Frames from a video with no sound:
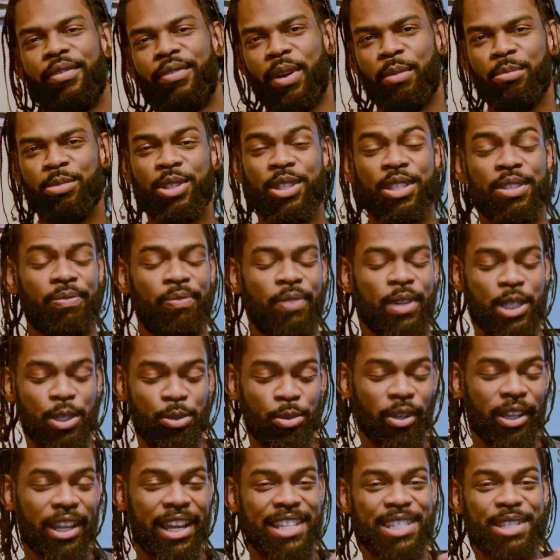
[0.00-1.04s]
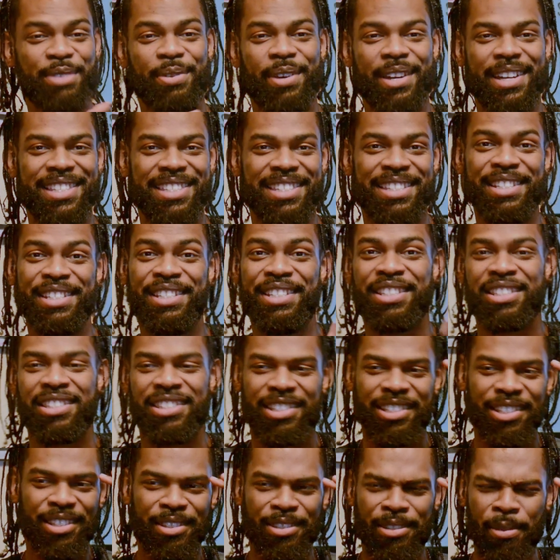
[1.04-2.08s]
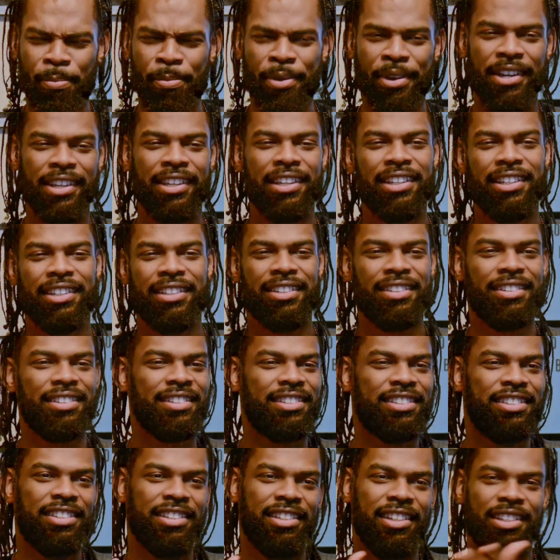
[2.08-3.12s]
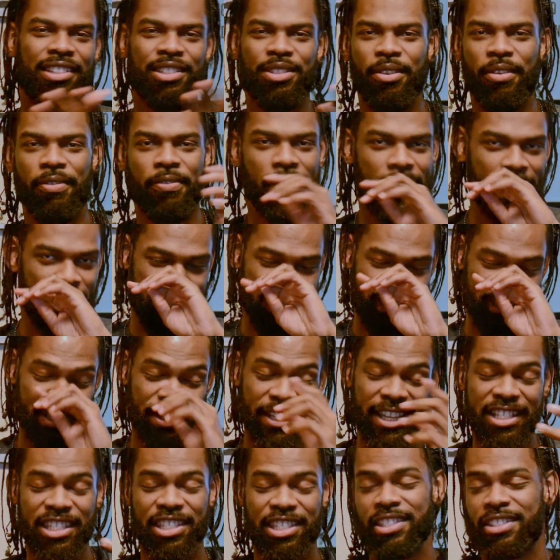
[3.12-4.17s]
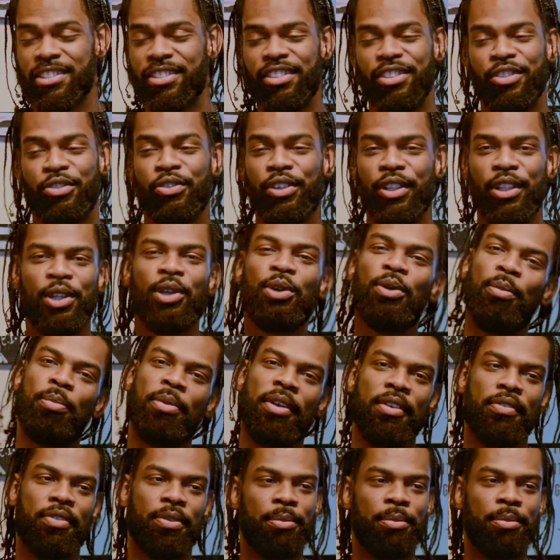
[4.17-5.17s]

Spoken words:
just visualizing what I see to putting it into effect. That's the really cool part for me.